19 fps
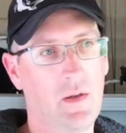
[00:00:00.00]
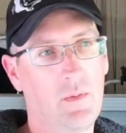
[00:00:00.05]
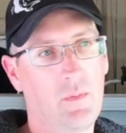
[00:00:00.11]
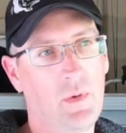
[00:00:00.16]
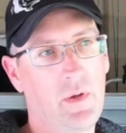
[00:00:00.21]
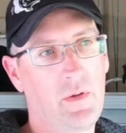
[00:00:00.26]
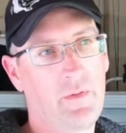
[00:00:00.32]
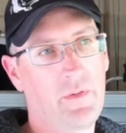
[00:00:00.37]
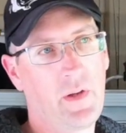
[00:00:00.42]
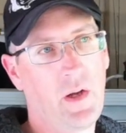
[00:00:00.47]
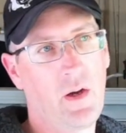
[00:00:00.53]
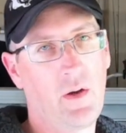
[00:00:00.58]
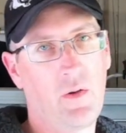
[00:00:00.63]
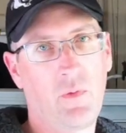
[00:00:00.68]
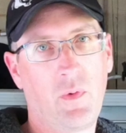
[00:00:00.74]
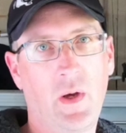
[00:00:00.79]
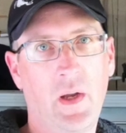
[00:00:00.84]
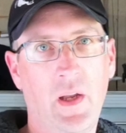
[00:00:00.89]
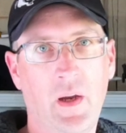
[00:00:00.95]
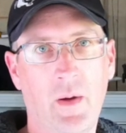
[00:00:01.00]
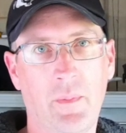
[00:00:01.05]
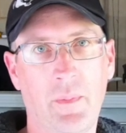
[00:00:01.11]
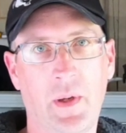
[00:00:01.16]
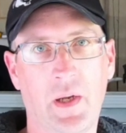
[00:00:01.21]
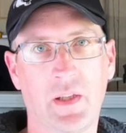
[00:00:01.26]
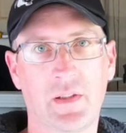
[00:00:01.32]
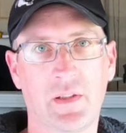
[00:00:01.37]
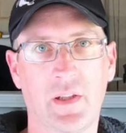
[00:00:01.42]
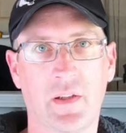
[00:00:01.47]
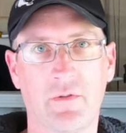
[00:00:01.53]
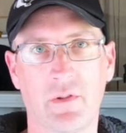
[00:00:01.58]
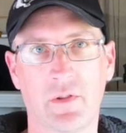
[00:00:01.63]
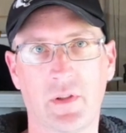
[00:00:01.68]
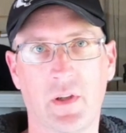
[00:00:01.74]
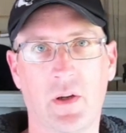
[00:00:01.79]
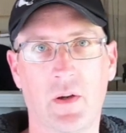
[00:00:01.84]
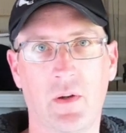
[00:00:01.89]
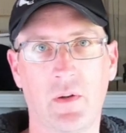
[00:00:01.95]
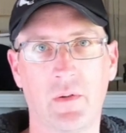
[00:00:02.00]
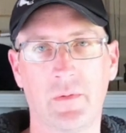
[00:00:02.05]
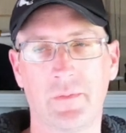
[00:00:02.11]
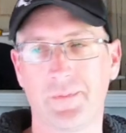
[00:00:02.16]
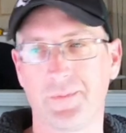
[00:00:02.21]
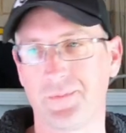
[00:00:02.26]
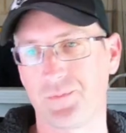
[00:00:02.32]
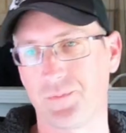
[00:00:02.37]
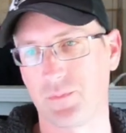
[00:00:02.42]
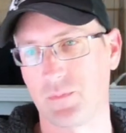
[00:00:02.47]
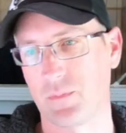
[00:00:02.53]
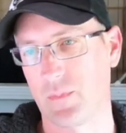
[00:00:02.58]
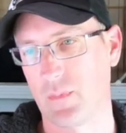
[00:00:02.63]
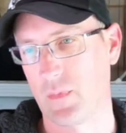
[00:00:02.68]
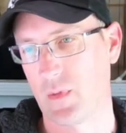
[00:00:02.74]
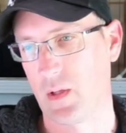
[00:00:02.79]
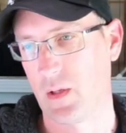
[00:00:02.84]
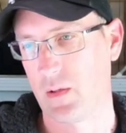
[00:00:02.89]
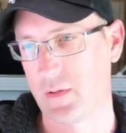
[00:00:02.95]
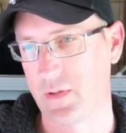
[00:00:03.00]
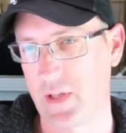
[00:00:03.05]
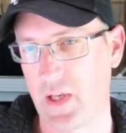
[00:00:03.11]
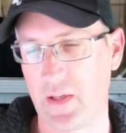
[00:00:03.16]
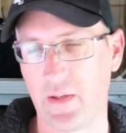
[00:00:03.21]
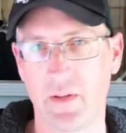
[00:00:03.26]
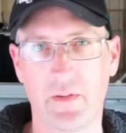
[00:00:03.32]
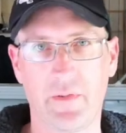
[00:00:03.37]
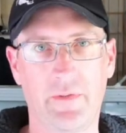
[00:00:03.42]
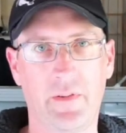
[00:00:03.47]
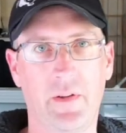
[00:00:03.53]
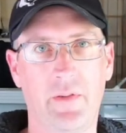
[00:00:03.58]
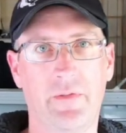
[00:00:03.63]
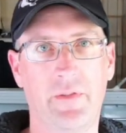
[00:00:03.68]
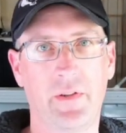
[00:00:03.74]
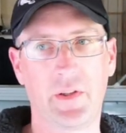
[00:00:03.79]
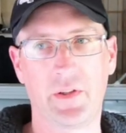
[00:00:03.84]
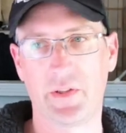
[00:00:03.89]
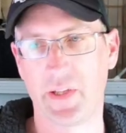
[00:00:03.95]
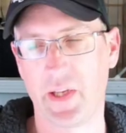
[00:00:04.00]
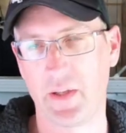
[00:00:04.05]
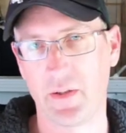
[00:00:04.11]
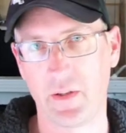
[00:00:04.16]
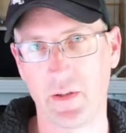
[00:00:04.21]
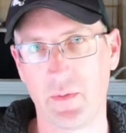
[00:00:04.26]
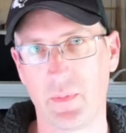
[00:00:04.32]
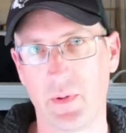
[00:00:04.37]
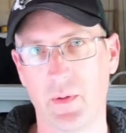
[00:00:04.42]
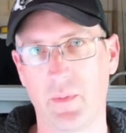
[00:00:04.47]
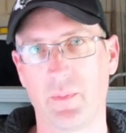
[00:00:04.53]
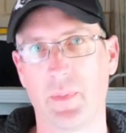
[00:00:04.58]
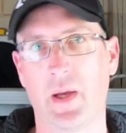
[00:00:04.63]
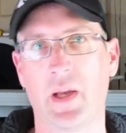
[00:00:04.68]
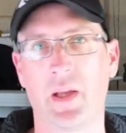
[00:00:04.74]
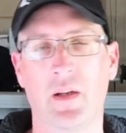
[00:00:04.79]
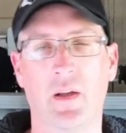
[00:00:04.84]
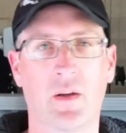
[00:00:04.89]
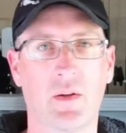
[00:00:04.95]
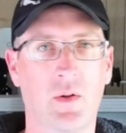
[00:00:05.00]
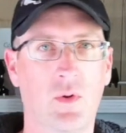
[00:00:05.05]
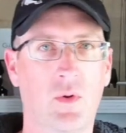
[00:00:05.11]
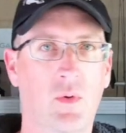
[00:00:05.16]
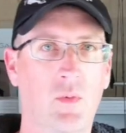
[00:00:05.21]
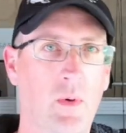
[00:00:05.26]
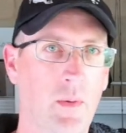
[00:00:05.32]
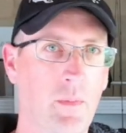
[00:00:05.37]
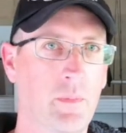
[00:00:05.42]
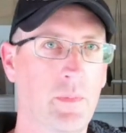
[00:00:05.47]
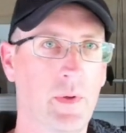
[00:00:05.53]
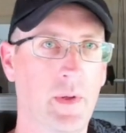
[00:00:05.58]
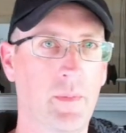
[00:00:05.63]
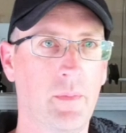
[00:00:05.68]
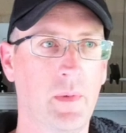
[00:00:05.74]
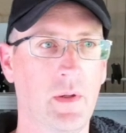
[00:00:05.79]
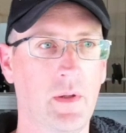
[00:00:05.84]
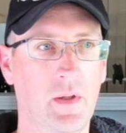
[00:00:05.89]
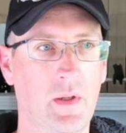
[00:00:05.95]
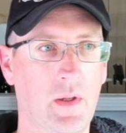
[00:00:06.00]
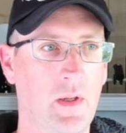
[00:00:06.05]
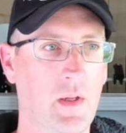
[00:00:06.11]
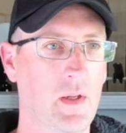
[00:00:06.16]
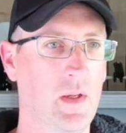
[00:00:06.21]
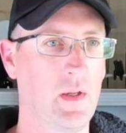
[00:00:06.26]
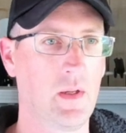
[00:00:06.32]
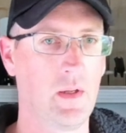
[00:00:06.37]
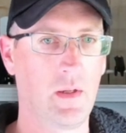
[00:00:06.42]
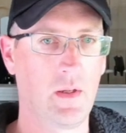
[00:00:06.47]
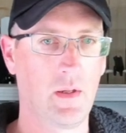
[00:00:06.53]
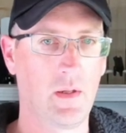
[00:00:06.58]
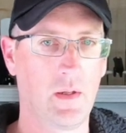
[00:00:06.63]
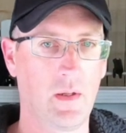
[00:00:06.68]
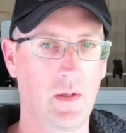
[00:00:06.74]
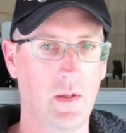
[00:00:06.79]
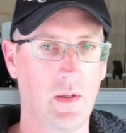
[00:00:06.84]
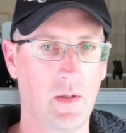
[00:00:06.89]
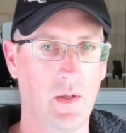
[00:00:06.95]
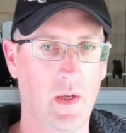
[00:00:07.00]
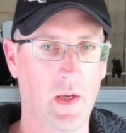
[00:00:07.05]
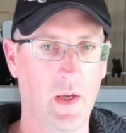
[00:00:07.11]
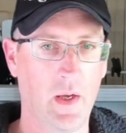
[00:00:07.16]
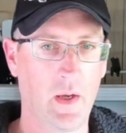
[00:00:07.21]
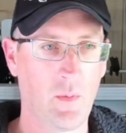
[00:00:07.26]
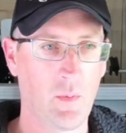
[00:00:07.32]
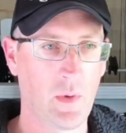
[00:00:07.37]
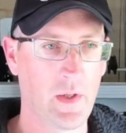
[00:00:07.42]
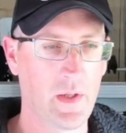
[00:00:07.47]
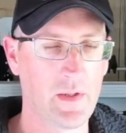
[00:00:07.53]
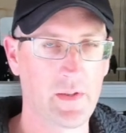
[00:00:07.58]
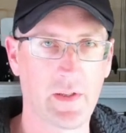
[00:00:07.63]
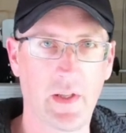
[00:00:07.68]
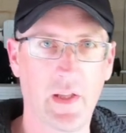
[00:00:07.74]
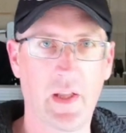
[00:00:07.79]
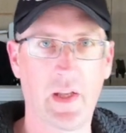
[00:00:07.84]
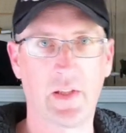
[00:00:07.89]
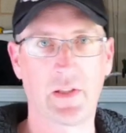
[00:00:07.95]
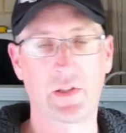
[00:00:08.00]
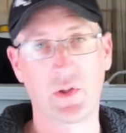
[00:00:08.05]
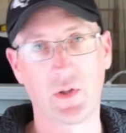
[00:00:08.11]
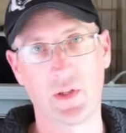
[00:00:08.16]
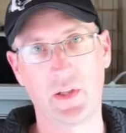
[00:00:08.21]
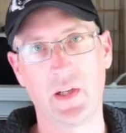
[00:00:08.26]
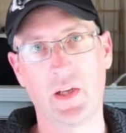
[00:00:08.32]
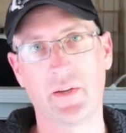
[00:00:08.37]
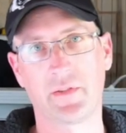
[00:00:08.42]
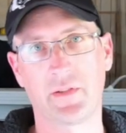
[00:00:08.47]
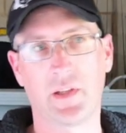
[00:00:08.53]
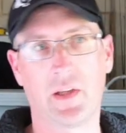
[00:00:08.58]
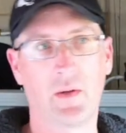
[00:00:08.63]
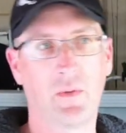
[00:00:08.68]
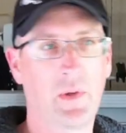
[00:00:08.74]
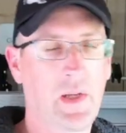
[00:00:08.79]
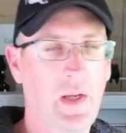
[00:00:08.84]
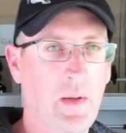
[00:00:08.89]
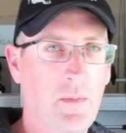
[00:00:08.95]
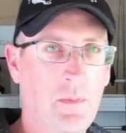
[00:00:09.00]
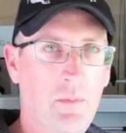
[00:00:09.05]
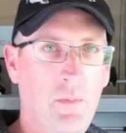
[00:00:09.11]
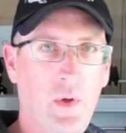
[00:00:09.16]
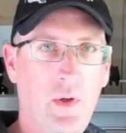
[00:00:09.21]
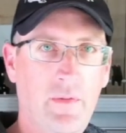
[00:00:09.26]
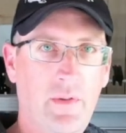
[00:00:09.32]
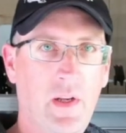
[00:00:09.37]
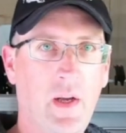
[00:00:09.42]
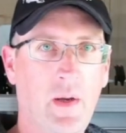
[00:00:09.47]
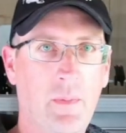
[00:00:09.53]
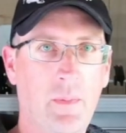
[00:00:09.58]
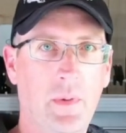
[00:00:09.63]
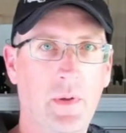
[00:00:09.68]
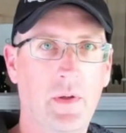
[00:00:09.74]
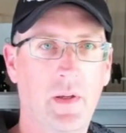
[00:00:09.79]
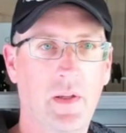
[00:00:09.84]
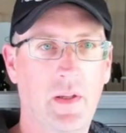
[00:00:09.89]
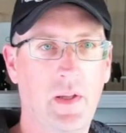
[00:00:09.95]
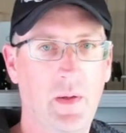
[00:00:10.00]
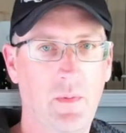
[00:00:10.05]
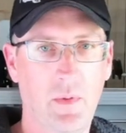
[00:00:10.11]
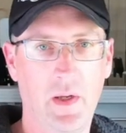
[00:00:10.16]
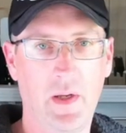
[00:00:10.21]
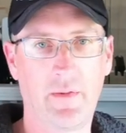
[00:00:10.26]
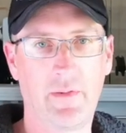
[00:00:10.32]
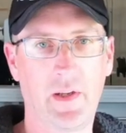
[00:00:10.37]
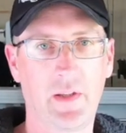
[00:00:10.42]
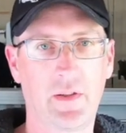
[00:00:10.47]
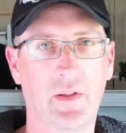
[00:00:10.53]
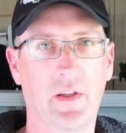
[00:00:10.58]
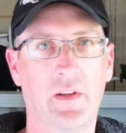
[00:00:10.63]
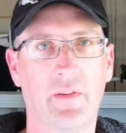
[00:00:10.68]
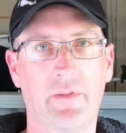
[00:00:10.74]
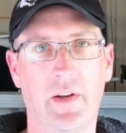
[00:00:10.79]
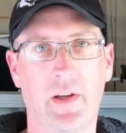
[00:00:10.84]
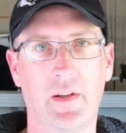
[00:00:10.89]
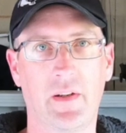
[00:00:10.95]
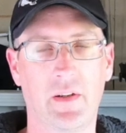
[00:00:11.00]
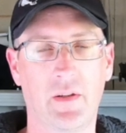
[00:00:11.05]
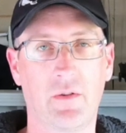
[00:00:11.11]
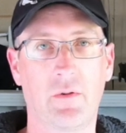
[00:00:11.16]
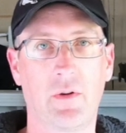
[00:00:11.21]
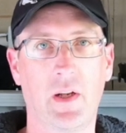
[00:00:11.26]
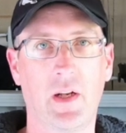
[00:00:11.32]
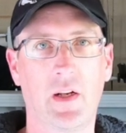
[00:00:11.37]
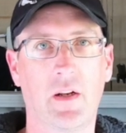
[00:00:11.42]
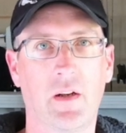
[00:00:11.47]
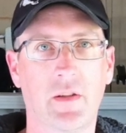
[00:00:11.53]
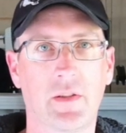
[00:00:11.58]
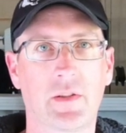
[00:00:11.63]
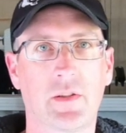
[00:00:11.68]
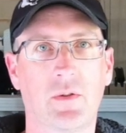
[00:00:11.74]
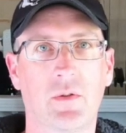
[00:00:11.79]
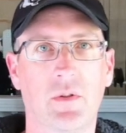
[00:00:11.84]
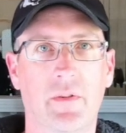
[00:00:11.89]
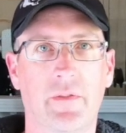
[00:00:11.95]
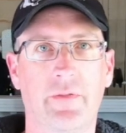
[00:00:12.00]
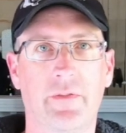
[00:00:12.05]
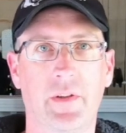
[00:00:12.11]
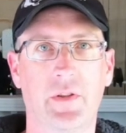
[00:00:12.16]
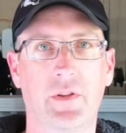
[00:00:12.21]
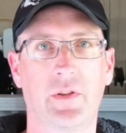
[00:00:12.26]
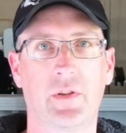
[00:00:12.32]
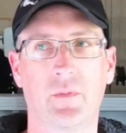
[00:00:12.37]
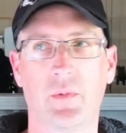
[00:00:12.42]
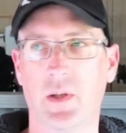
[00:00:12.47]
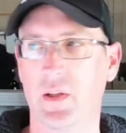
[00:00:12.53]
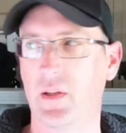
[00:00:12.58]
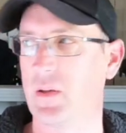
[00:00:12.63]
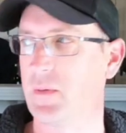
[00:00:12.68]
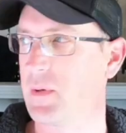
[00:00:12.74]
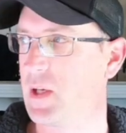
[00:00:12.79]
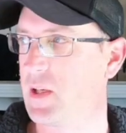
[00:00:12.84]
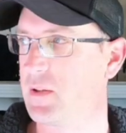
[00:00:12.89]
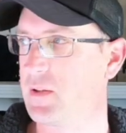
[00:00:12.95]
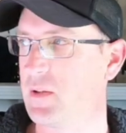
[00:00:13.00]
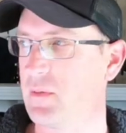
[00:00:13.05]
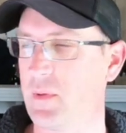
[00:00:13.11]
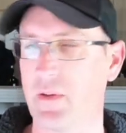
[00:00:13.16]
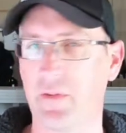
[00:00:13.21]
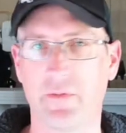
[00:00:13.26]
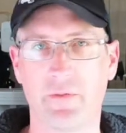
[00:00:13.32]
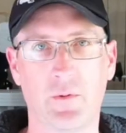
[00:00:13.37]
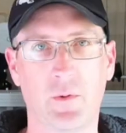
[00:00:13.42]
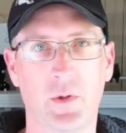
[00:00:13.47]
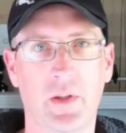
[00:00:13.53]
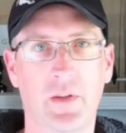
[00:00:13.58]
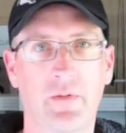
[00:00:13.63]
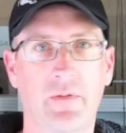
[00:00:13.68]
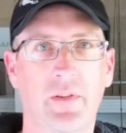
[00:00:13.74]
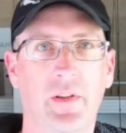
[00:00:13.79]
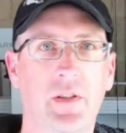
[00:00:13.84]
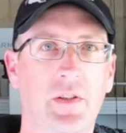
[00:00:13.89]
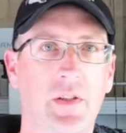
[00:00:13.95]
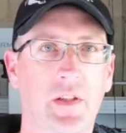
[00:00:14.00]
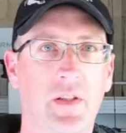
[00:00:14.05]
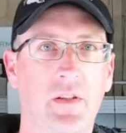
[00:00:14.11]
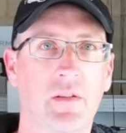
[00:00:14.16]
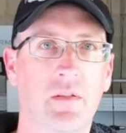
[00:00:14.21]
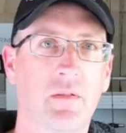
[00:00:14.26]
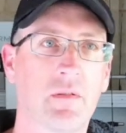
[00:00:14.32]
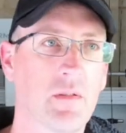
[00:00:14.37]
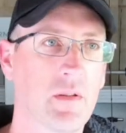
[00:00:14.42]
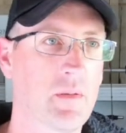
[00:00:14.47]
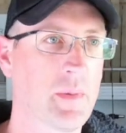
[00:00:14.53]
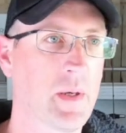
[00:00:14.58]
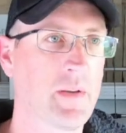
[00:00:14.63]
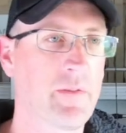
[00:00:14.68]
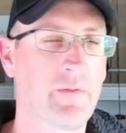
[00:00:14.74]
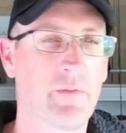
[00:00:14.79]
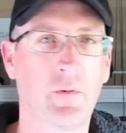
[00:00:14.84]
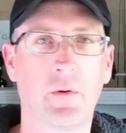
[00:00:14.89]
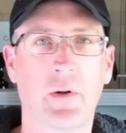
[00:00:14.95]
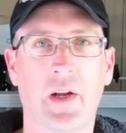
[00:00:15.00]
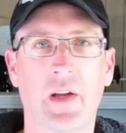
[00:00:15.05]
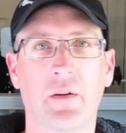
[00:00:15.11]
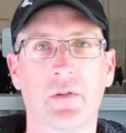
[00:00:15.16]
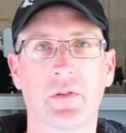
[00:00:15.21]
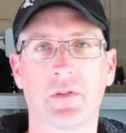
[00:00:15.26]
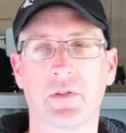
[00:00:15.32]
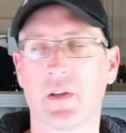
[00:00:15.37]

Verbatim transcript: Moved halfway up past Devil's Hole, sounded a few fish, sounded a bit of bait. I caught one bream, uh, we didn't see that as good enough, so we kept moving up, and then we eventually found a really nice school of fish, and we ended up catching about 40 fish in about four hours.